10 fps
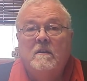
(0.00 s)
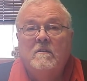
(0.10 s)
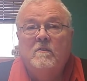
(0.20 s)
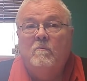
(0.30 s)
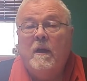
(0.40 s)

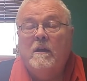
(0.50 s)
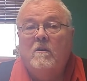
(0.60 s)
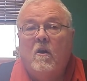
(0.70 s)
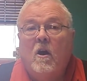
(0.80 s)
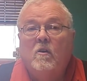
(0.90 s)
to write a
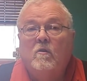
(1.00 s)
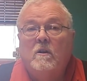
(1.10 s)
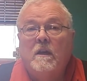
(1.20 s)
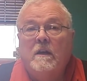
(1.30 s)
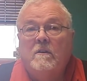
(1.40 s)
card or a
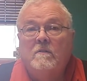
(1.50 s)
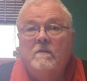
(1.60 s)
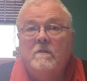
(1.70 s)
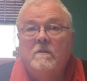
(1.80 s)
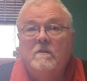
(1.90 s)
letter
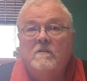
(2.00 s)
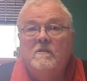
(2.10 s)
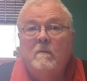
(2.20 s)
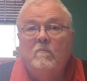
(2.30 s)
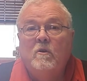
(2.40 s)
to
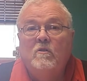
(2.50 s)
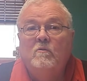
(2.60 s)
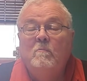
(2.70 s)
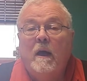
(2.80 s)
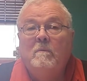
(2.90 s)
someone who
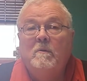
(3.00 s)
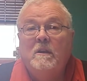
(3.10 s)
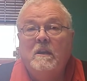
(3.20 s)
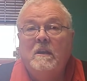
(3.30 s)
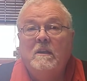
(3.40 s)
might be
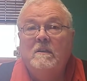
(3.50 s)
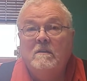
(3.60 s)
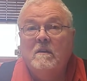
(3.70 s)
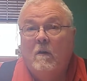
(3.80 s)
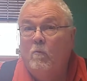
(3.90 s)
needing
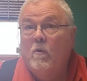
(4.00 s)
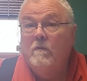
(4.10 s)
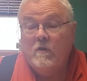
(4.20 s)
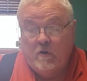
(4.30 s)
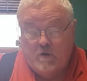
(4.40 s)
a word
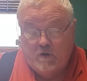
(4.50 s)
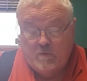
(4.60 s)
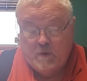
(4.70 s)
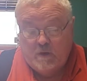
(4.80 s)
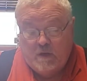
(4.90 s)
of
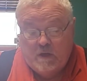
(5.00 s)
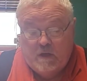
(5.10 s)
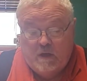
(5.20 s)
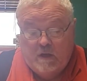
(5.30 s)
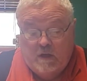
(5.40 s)
encouragement?
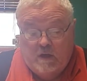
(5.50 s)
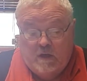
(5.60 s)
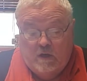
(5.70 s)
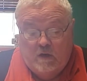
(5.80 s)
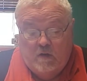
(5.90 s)

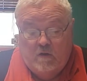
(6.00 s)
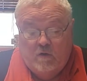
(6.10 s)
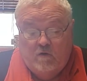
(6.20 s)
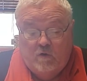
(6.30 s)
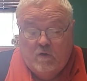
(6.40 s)
You know, the
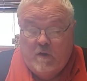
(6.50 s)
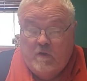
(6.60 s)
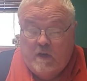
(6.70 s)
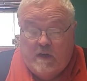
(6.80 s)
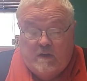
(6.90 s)
truth of
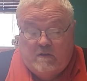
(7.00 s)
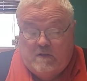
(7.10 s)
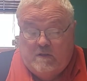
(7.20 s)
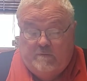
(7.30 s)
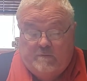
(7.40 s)
it is,
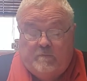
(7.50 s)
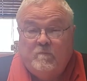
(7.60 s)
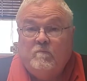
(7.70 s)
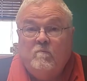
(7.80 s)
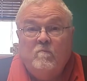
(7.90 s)

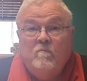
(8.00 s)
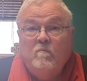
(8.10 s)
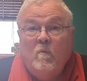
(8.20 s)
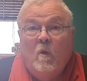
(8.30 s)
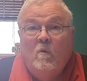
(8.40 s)

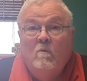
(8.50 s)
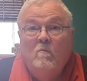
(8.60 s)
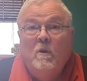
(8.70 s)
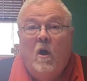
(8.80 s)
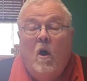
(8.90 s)

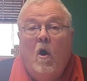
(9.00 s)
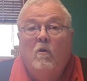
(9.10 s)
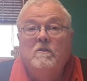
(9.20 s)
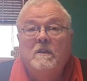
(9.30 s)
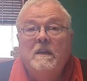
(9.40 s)
we
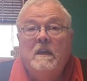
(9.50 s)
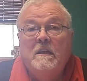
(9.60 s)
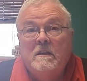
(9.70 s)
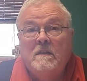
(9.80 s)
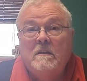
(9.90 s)
all
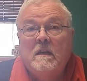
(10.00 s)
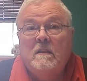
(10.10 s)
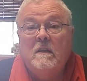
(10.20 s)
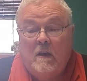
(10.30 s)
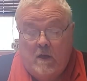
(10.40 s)
need a
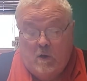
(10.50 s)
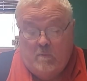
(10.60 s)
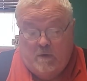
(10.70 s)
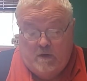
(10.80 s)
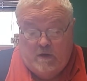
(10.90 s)
little
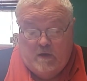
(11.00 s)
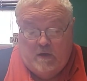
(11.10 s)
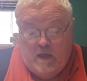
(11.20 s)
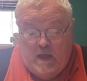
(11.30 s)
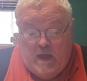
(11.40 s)
help.
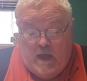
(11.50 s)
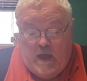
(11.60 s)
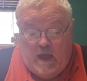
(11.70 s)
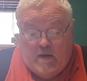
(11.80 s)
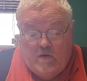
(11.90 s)

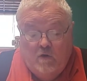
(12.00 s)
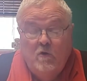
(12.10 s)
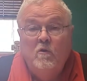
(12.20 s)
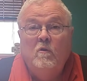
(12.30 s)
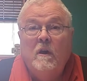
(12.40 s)
And
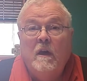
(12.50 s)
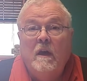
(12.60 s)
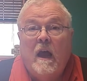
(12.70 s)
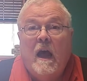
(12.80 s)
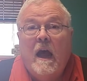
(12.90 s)
you and
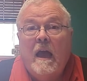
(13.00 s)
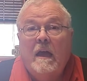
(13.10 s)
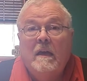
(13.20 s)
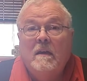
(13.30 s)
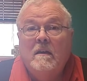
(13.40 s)

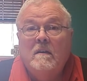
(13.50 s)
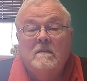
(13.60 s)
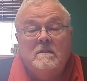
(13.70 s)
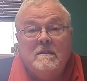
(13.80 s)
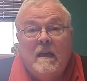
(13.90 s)
I
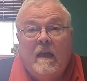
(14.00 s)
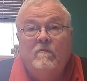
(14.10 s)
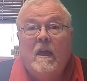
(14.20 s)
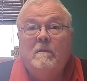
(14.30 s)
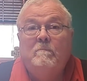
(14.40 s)
have
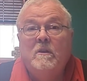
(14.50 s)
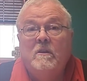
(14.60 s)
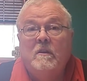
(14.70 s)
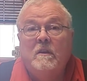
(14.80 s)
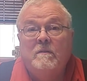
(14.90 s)
that
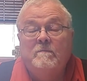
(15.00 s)
ability.